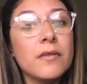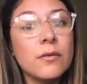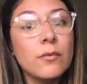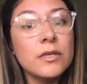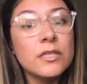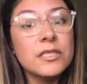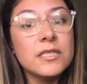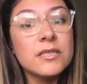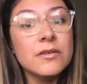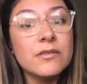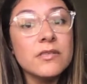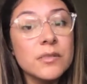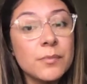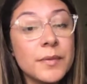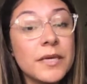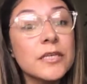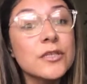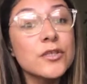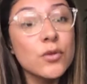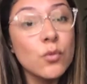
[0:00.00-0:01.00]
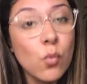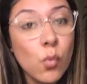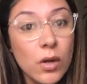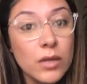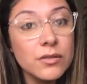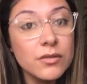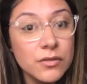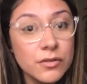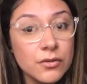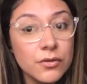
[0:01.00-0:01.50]
which tells the patient what
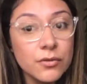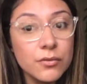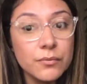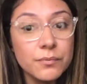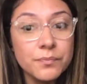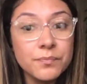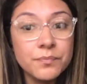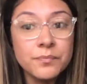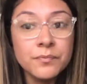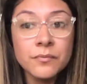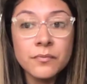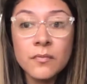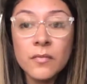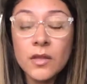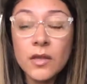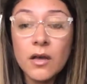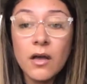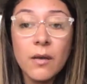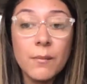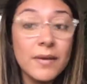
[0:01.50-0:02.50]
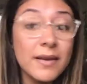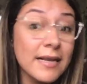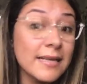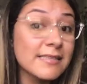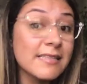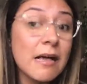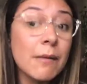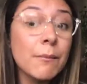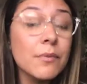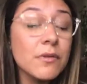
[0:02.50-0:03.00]
to do. An
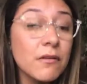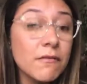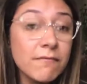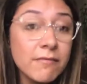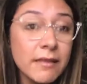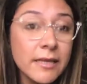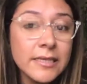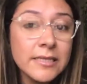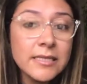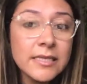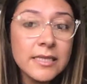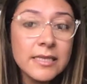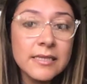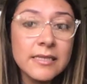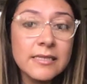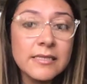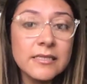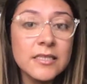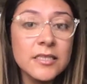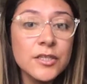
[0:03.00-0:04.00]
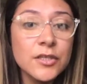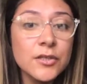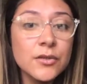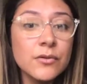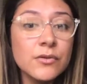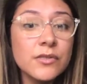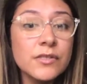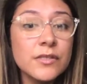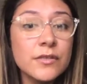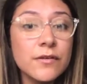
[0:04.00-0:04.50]
example of this is the
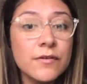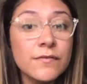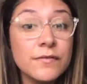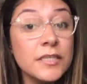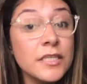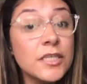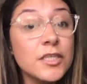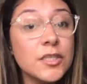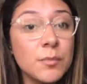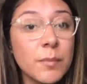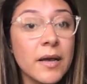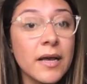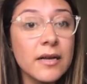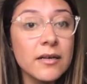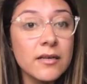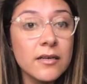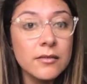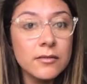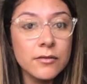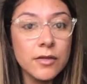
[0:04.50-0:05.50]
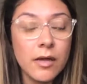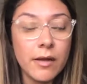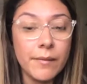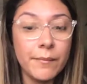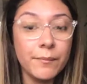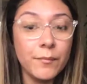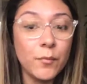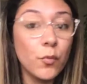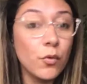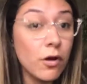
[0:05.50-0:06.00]
use of teach-back.
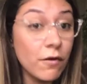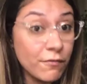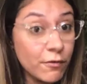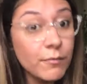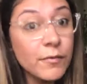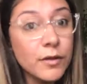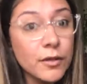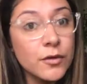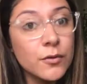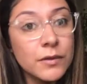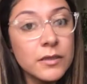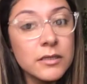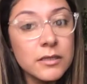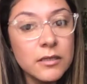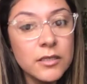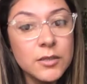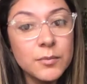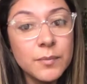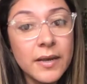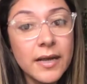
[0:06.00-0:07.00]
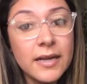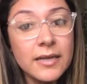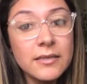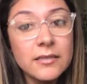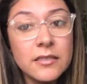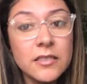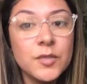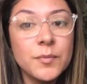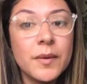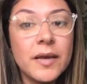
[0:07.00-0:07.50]
We're all familiar with teach-back.
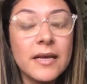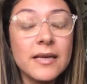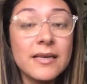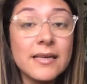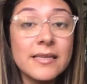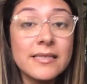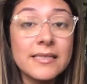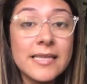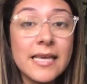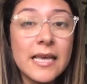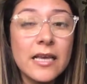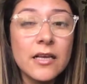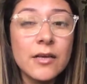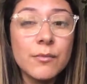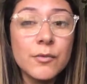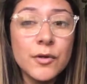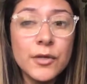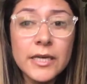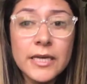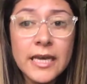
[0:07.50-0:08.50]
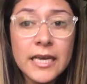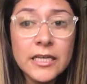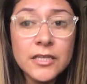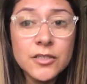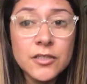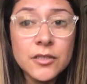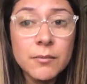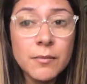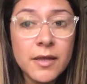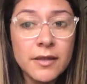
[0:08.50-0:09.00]
Teach-back is a
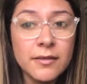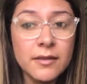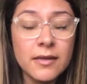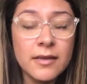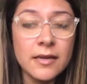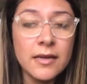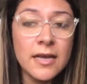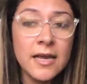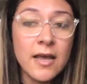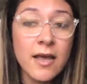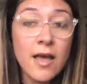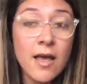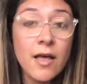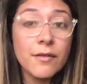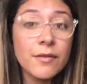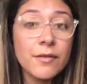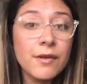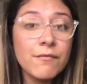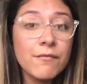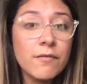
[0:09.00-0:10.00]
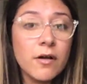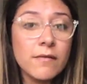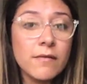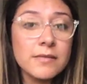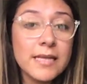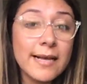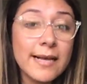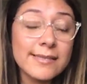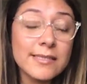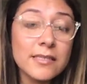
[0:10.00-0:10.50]
communication method that involves
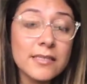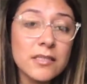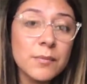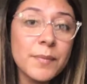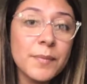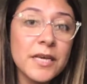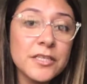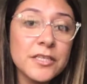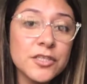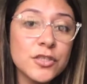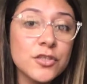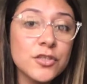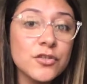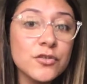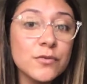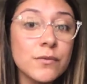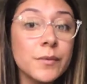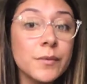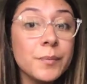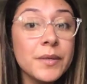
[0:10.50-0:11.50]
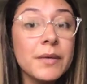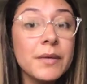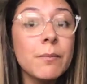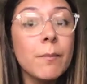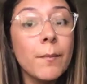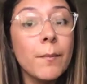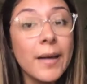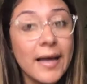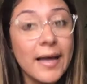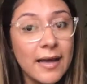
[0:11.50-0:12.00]
asking the patient to repeat
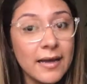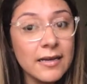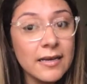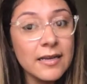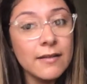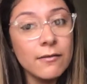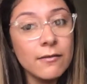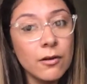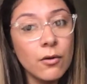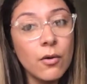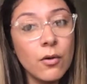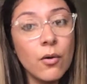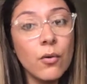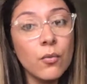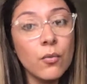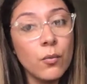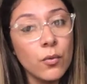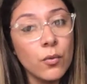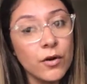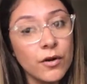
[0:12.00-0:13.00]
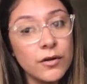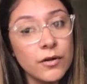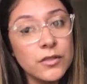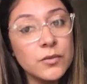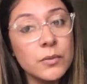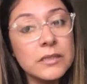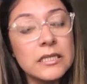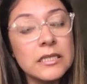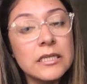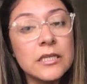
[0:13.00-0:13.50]
back in their own words
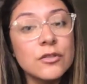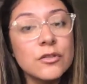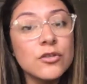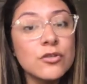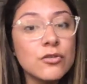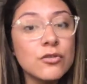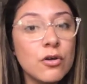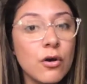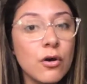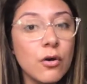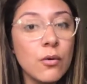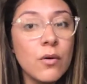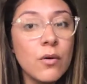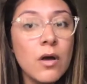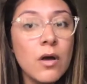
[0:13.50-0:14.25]
what they need to know